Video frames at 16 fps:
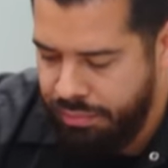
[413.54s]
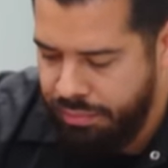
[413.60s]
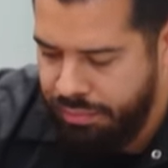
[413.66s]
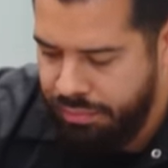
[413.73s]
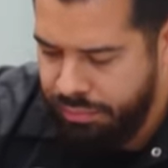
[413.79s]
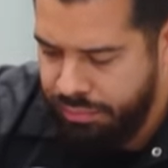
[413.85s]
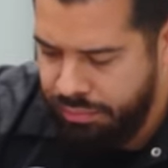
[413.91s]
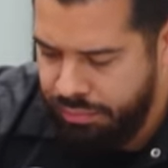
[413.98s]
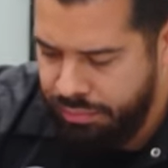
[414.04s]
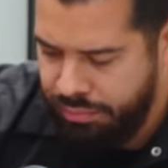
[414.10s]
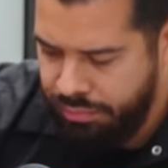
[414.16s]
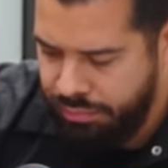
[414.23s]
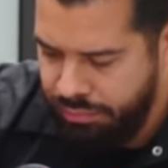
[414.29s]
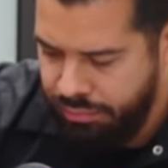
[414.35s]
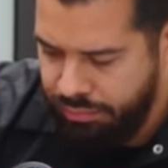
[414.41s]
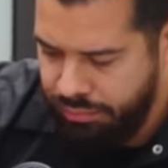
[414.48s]

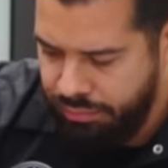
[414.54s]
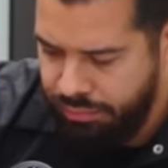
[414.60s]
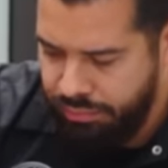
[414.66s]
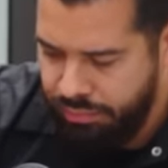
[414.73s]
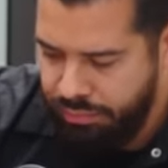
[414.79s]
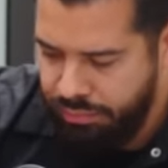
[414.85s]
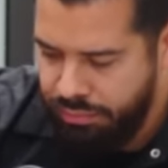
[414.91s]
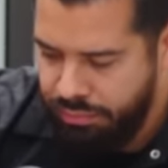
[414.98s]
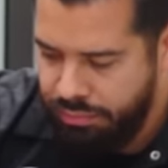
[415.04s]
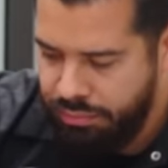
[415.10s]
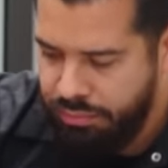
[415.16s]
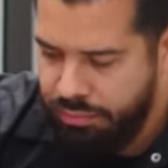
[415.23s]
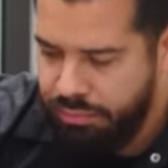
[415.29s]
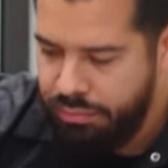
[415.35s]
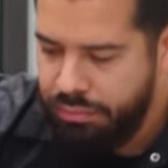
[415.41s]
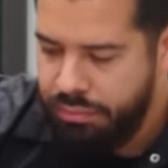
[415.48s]

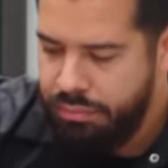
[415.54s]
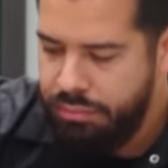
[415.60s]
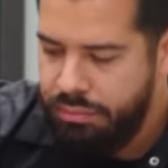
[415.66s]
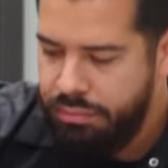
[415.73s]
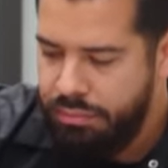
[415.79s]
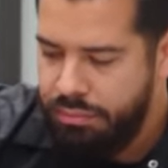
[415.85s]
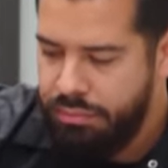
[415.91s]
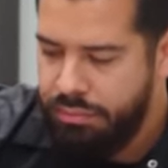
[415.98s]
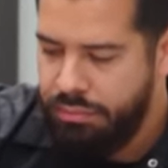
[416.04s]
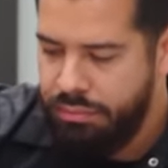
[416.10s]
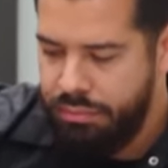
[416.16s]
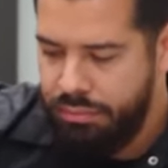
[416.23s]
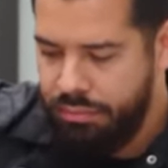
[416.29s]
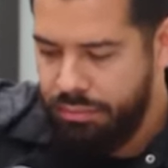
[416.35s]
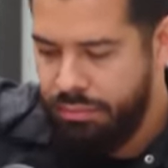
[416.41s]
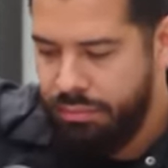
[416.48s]

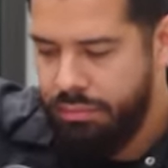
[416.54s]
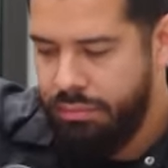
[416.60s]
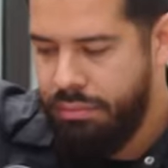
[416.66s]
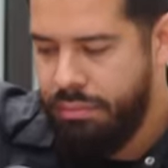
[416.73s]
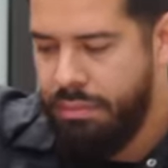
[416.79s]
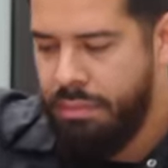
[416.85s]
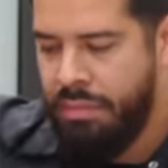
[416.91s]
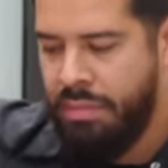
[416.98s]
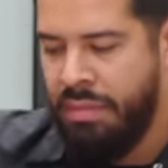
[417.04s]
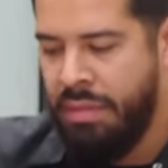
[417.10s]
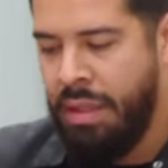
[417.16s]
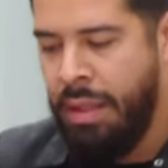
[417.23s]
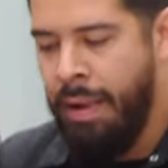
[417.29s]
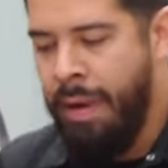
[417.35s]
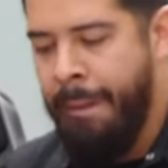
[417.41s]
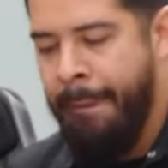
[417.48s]

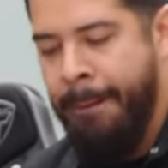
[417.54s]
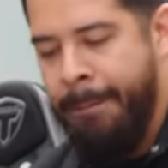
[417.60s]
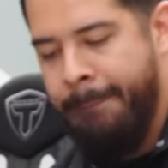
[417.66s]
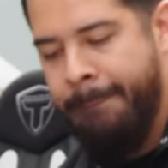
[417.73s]
Nobody speaks.